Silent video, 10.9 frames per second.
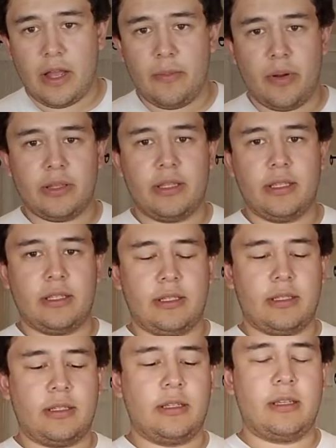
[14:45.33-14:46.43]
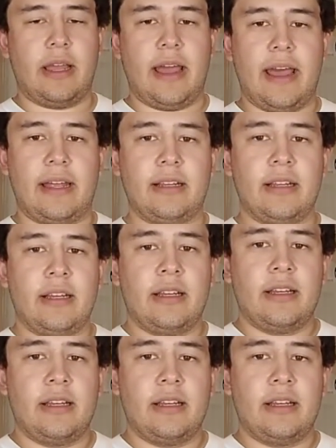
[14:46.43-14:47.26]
I bought this hat